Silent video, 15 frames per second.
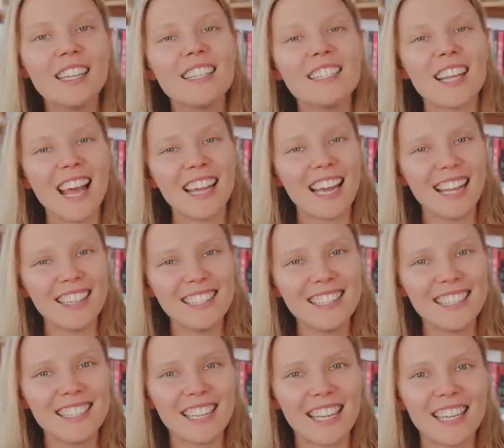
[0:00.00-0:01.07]
So I'd highly
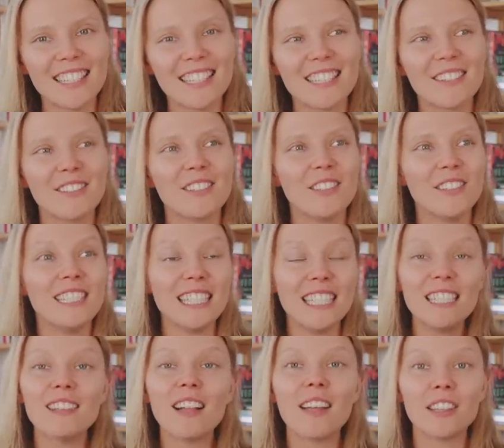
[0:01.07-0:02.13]
suggest to
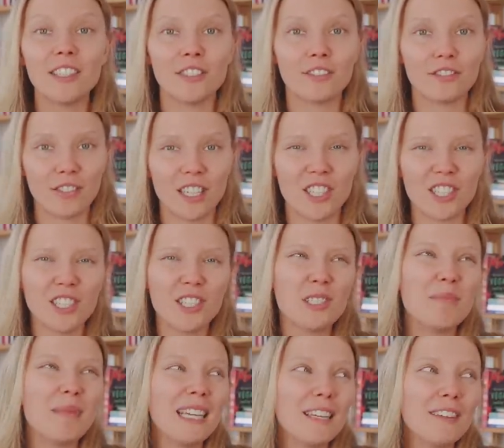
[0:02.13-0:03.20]
declutter your fridge and
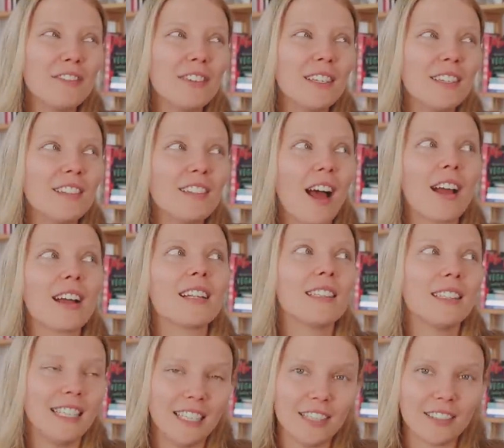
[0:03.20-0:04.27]
just make it feel a lot
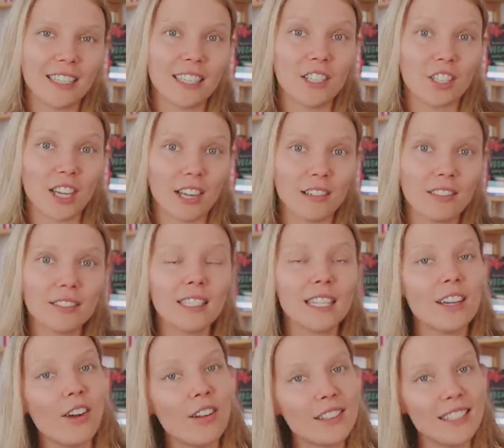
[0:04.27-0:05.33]
cleaner in general,
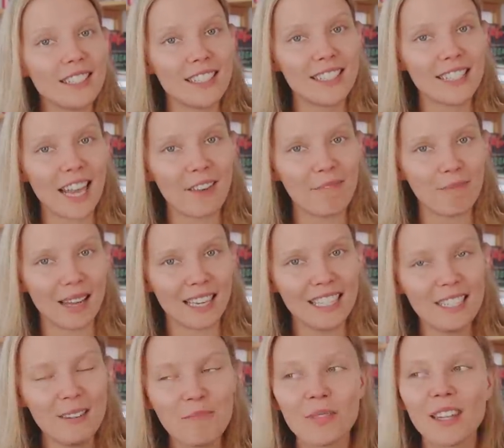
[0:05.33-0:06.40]
and also to save
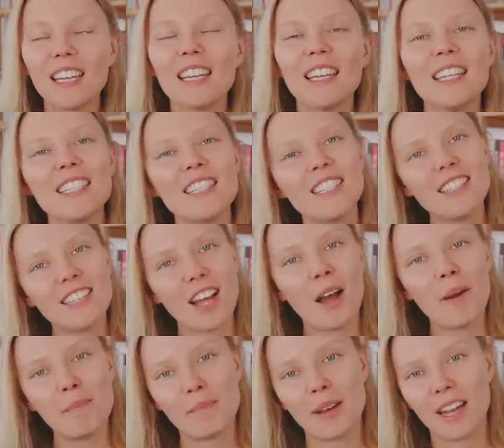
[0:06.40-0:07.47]
money, is to
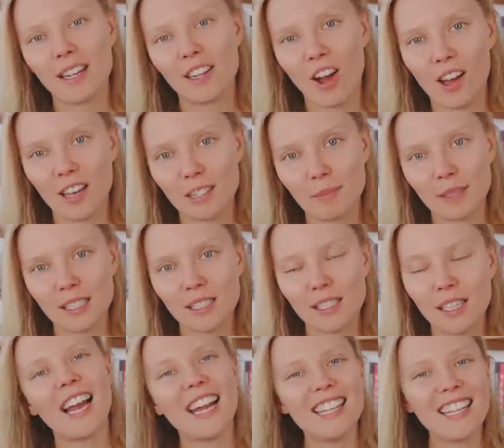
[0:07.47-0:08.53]
not buy
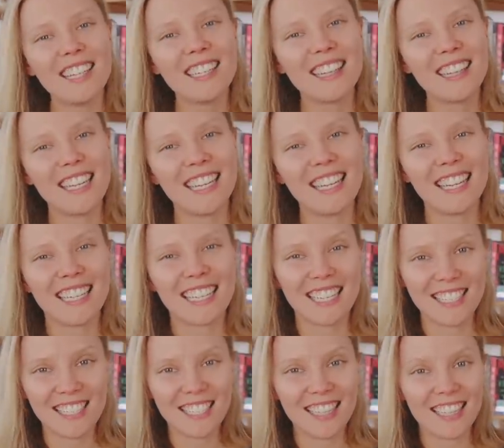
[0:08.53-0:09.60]
condiments. Another thing in the
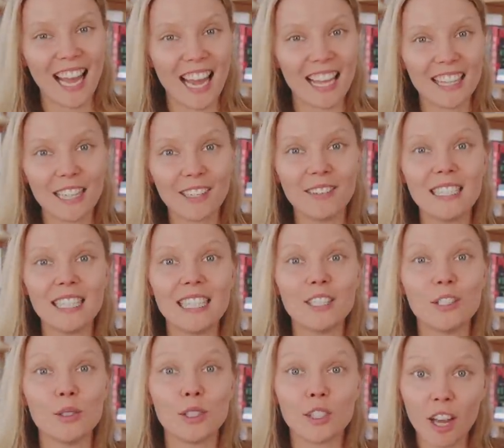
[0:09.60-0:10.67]
kitchen that I think we
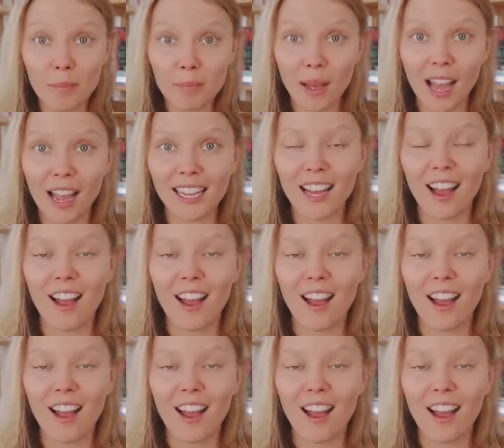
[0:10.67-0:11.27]
need to stop buying